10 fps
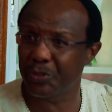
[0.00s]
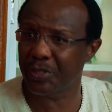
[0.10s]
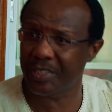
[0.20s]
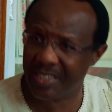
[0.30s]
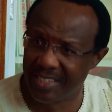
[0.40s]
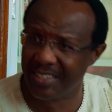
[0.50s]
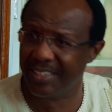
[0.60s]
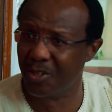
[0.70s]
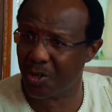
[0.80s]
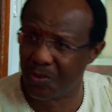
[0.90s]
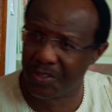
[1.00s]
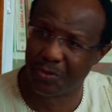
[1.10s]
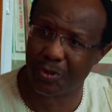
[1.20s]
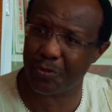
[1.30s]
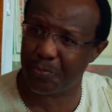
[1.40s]
You can see all
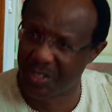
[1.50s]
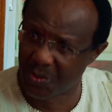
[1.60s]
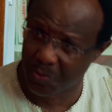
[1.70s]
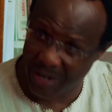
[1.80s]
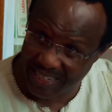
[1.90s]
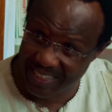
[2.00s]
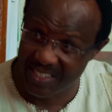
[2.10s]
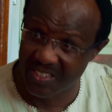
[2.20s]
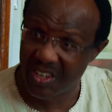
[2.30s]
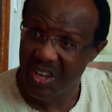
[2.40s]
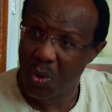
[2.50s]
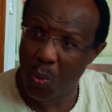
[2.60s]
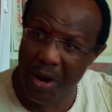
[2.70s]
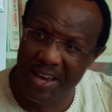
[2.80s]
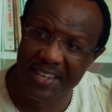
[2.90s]
these sort of best practice
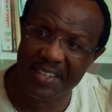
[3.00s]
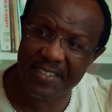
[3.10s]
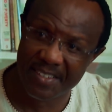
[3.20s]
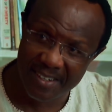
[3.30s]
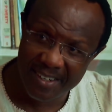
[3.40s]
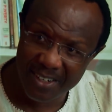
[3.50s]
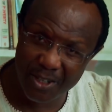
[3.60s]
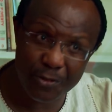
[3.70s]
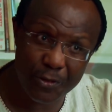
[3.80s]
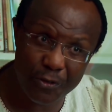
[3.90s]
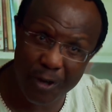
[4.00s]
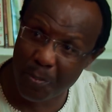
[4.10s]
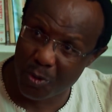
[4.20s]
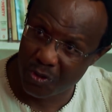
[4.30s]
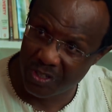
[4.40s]
ways of
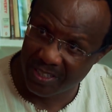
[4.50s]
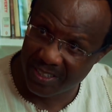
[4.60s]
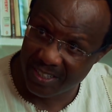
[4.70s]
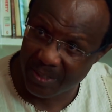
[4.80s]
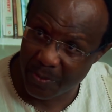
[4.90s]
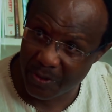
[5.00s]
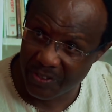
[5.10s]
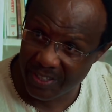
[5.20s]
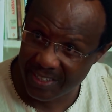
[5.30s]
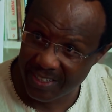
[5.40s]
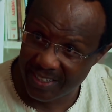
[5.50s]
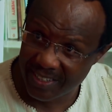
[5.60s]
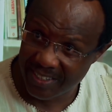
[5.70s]
approaching such a project.